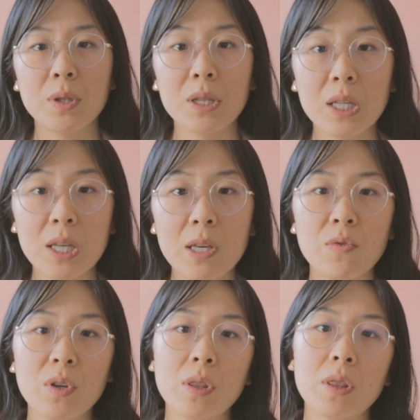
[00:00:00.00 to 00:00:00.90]

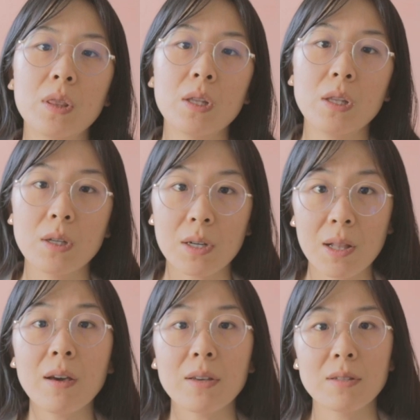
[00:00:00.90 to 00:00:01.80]
believe in in the
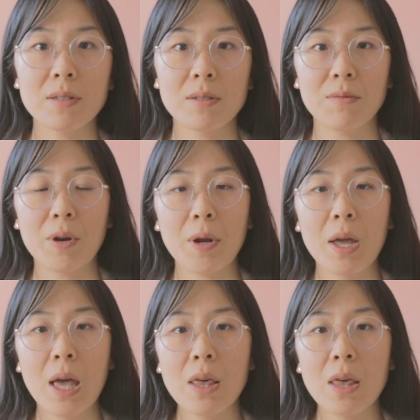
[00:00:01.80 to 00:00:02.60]
client right